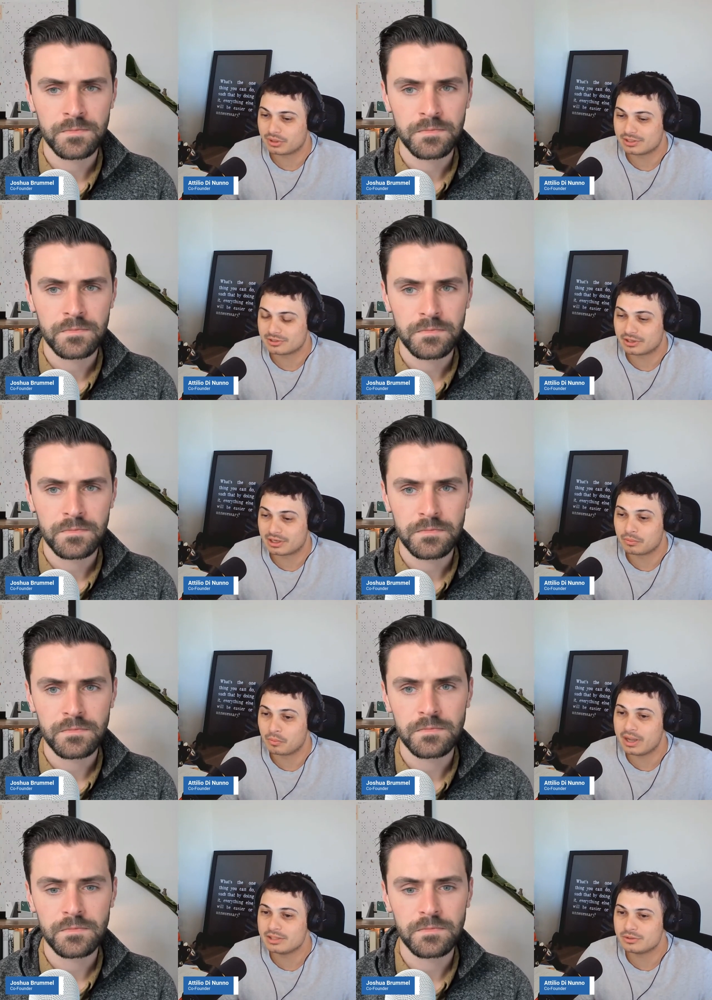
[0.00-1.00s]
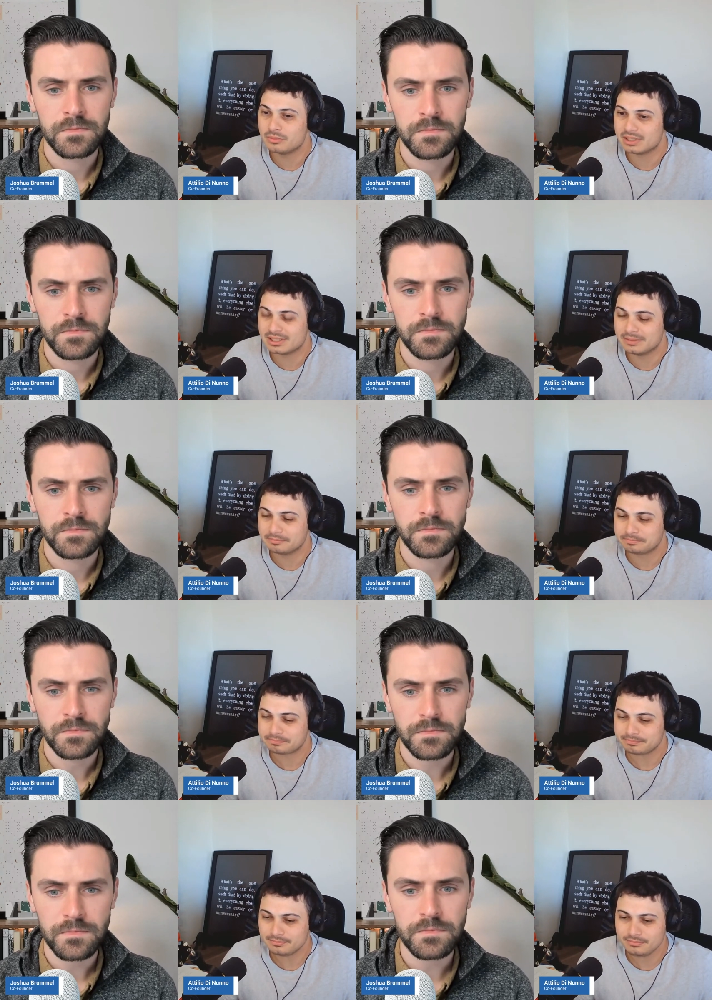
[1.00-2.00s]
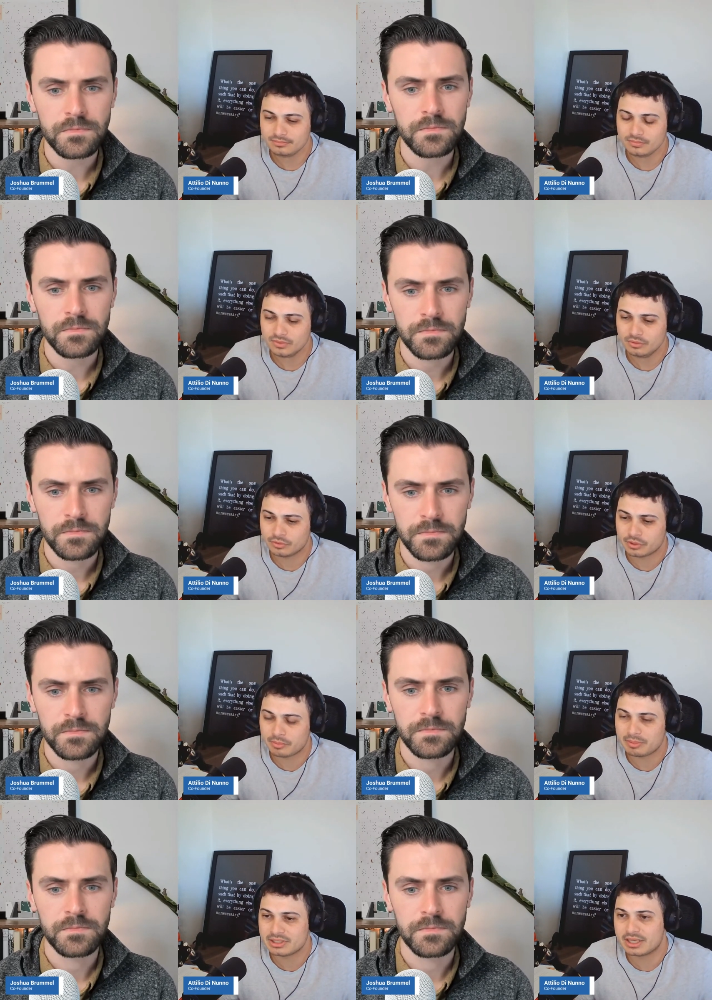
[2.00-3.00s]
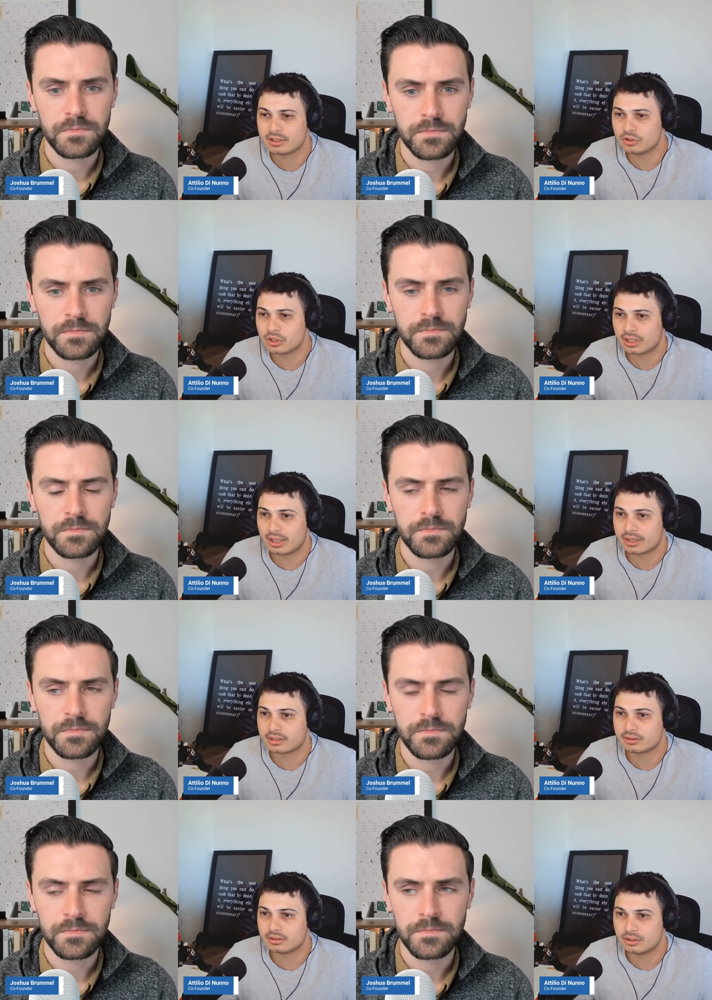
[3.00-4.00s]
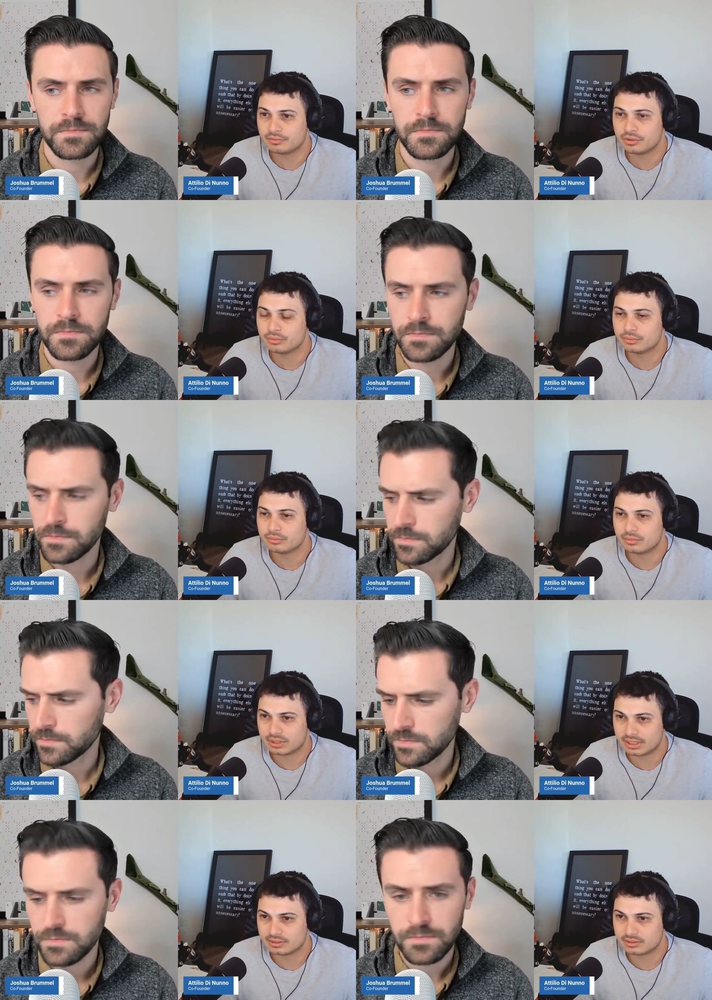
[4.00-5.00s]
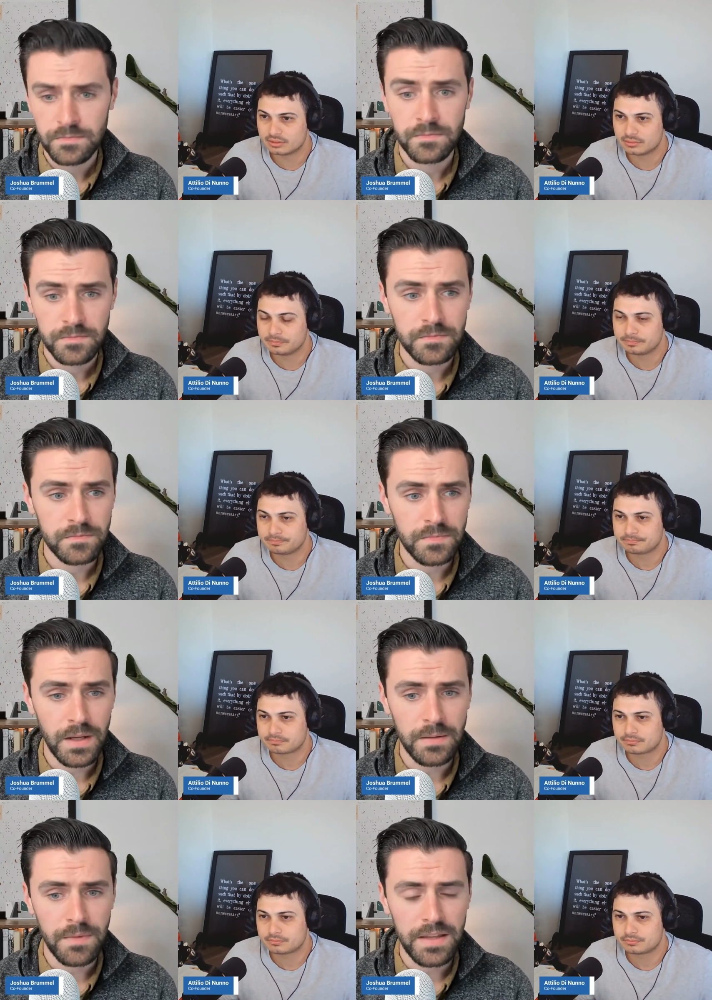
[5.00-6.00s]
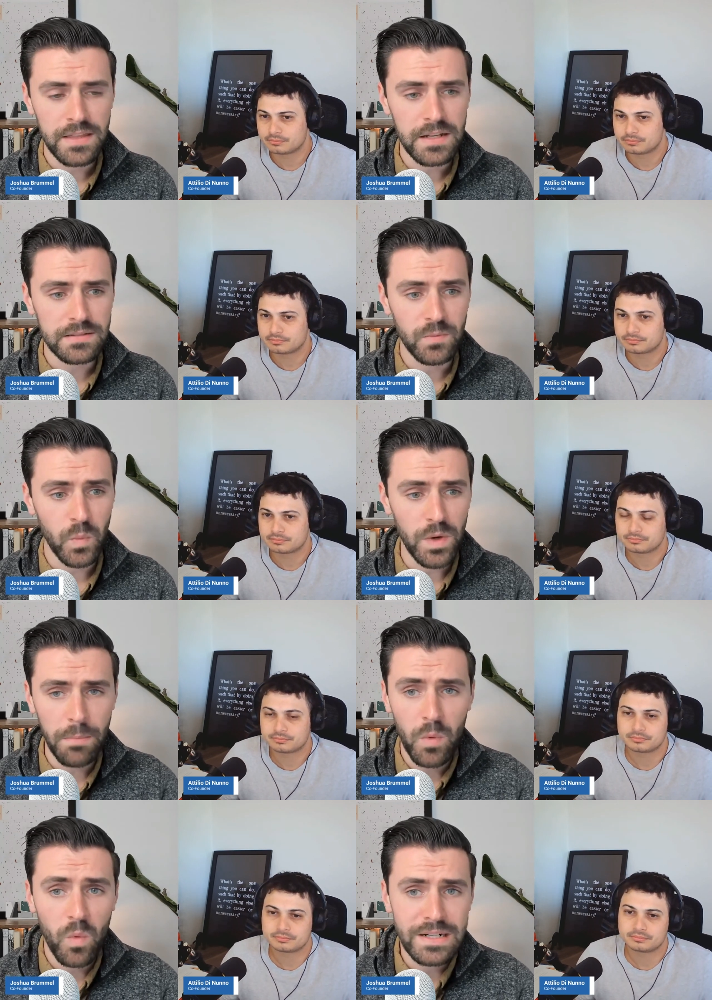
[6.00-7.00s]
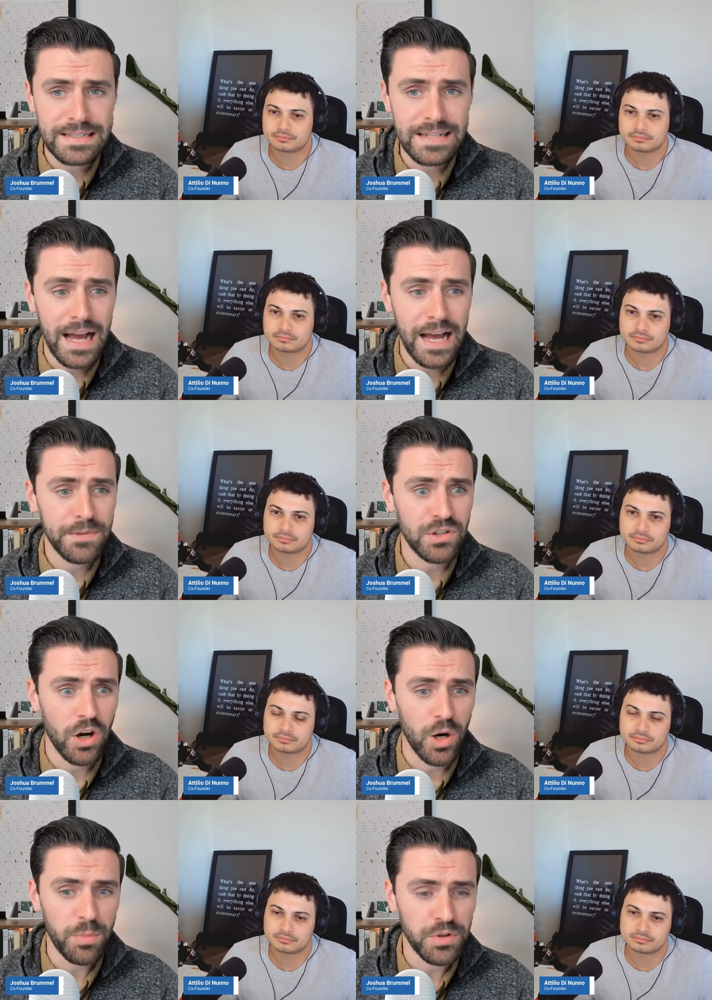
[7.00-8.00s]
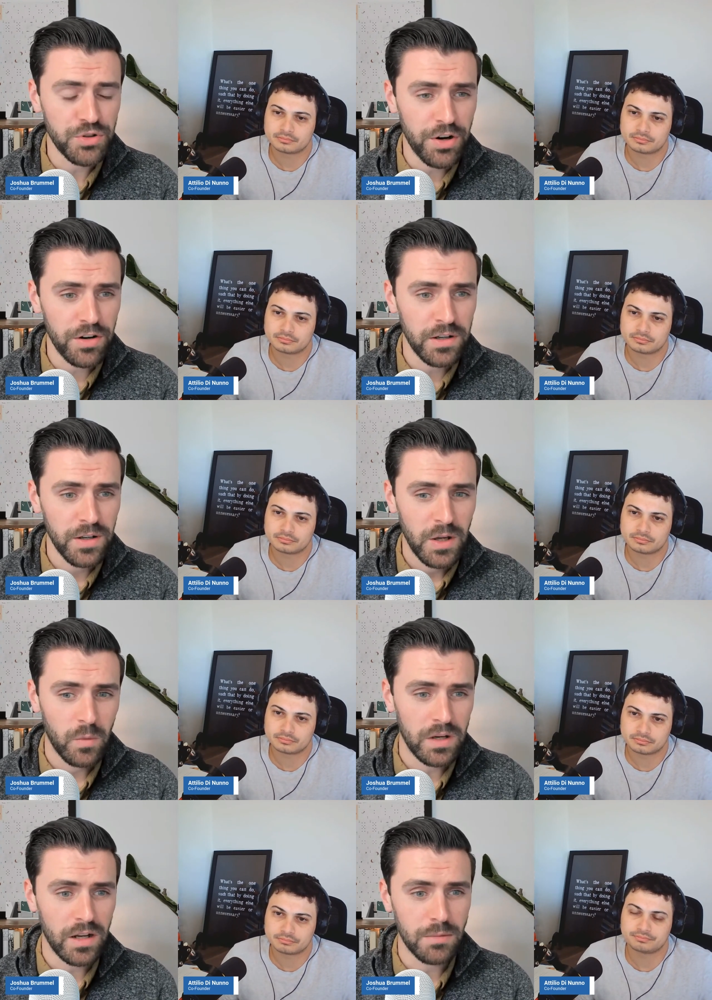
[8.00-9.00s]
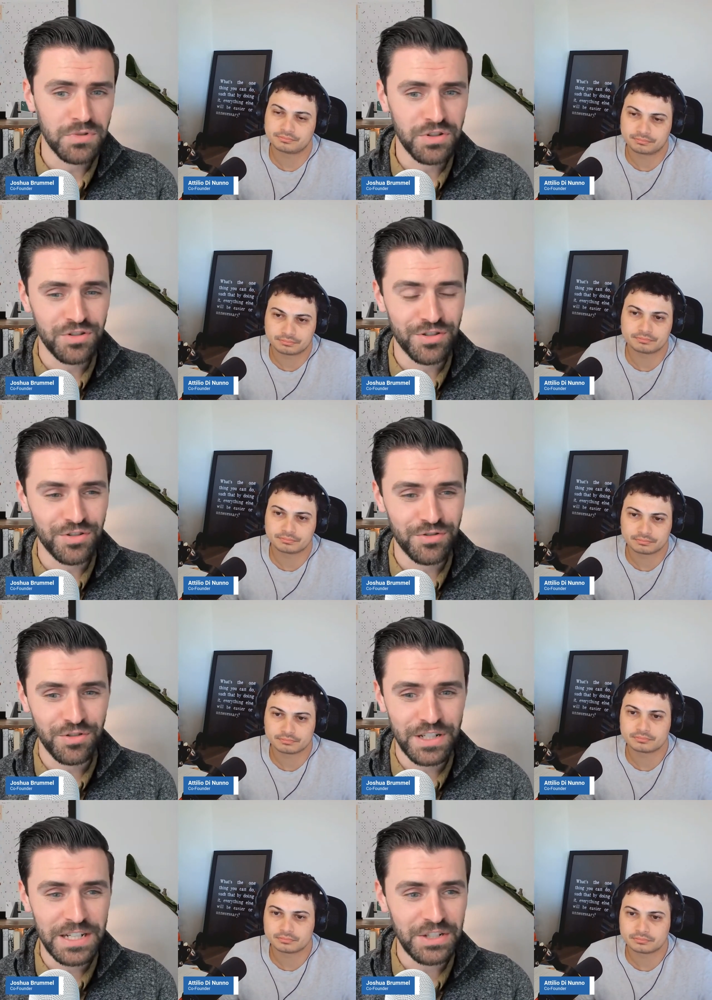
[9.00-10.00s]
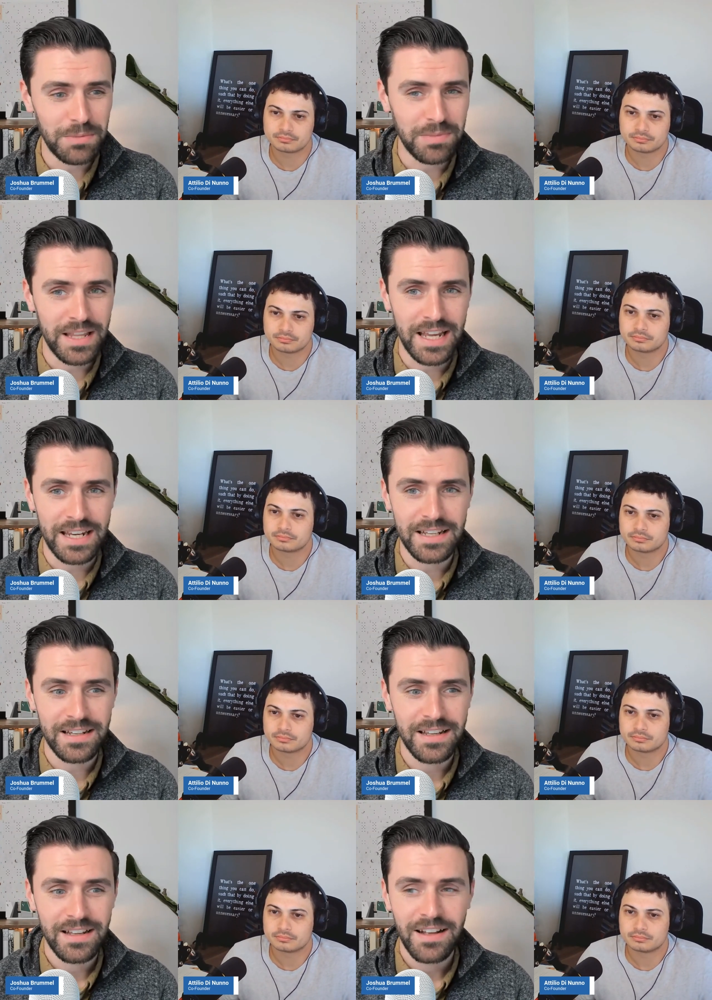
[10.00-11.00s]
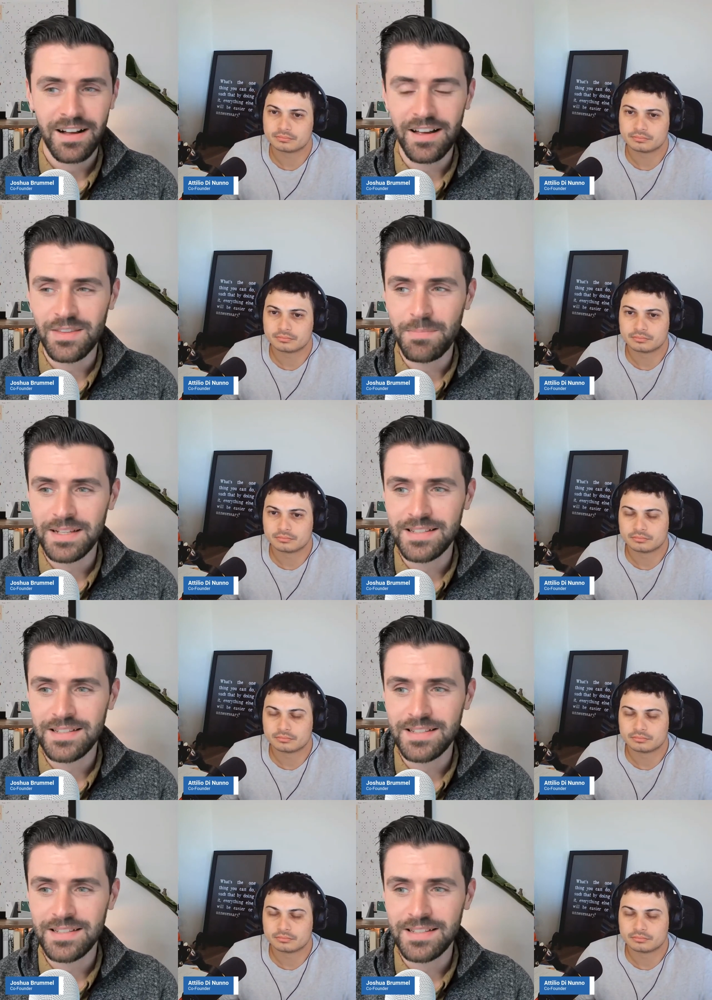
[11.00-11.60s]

Speaker 1: things start getting way too busy, for you to maybe take a look at a few things.
Speaker 2: Yeah, I think number one is time is arbitrary when it comes to, strategic planning. Uh, the